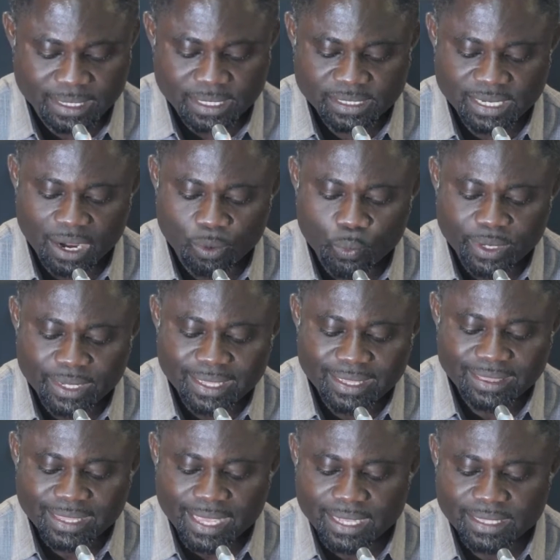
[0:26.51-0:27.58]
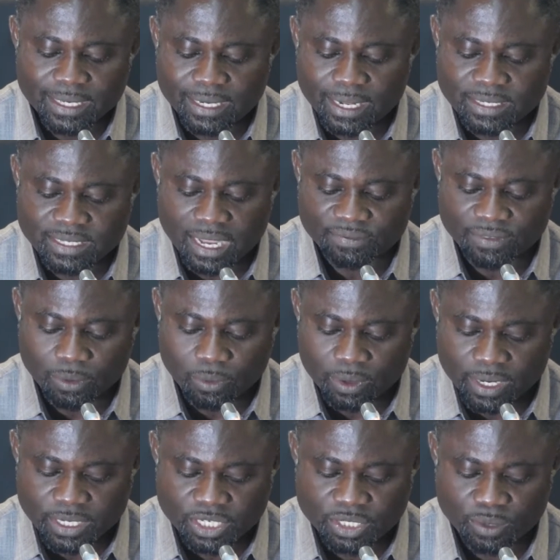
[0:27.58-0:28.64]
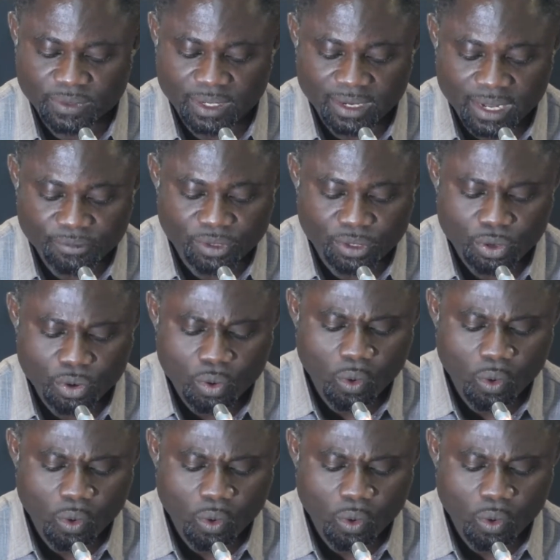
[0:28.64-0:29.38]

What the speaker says: shall within 30 days after collection of the levy